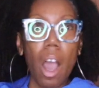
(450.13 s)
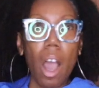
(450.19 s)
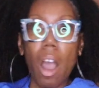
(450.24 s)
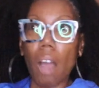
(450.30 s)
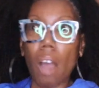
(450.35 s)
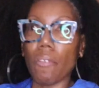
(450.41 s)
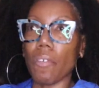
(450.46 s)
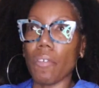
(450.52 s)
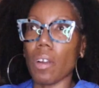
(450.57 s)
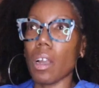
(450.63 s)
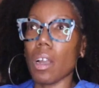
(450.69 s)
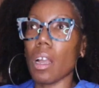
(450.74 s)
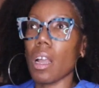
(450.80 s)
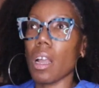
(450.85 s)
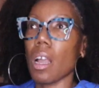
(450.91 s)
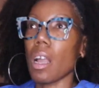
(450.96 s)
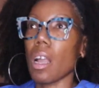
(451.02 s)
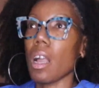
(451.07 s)
off
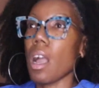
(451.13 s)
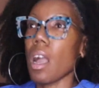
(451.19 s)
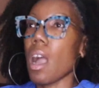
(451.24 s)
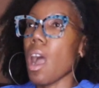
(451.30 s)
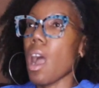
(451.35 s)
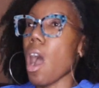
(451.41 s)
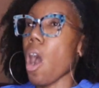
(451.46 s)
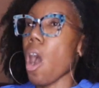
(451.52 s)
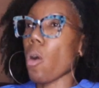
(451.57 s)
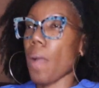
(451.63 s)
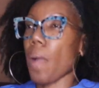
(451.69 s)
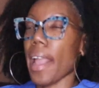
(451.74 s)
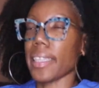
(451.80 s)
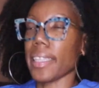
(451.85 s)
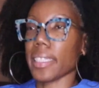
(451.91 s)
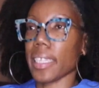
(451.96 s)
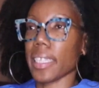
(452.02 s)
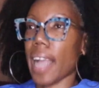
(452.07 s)
oh,
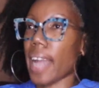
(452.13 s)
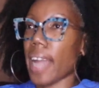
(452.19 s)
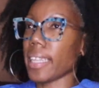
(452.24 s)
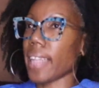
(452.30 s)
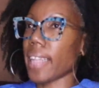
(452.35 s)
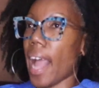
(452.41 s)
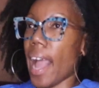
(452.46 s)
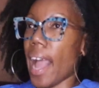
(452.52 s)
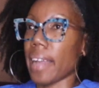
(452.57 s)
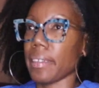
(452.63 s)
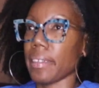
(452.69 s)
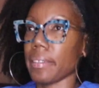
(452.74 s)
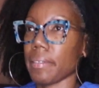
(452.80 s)
Haesten got to die.